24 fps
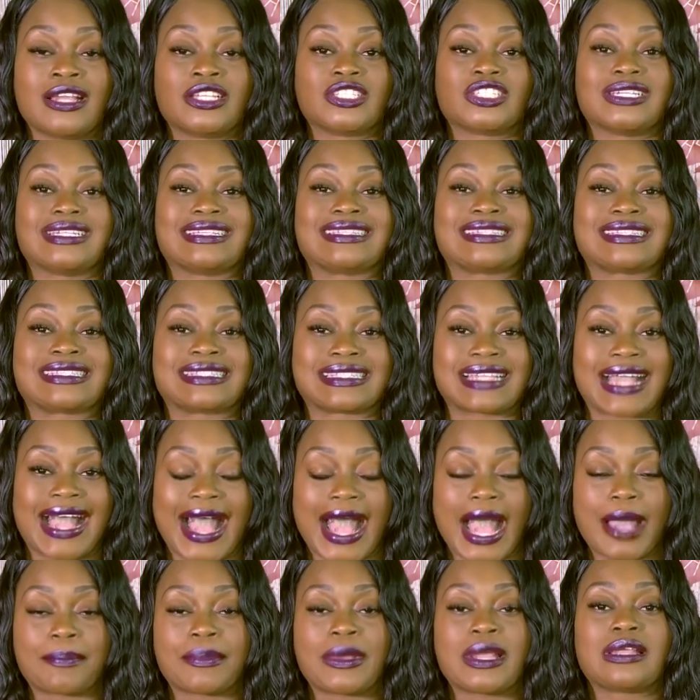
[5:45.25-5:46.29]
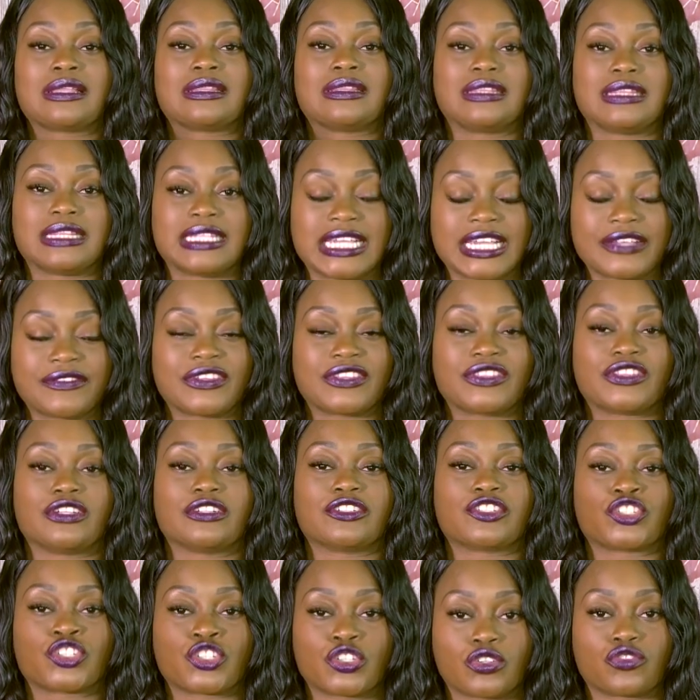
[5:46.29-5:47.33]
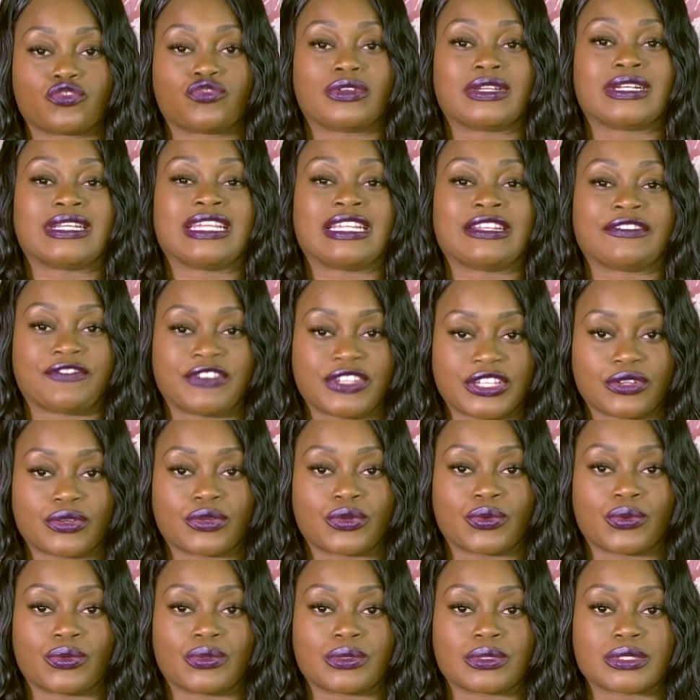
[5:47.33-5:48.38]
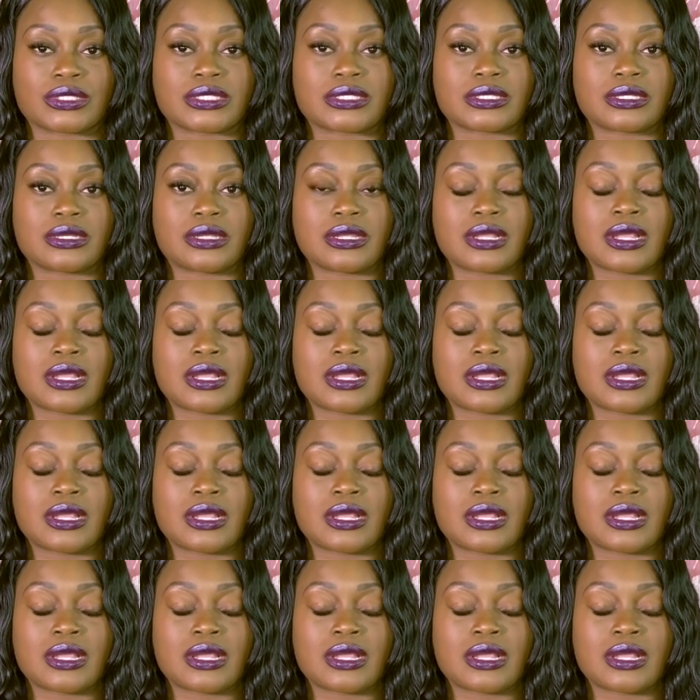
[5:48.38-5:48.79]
to stop leaving their children in vehicles.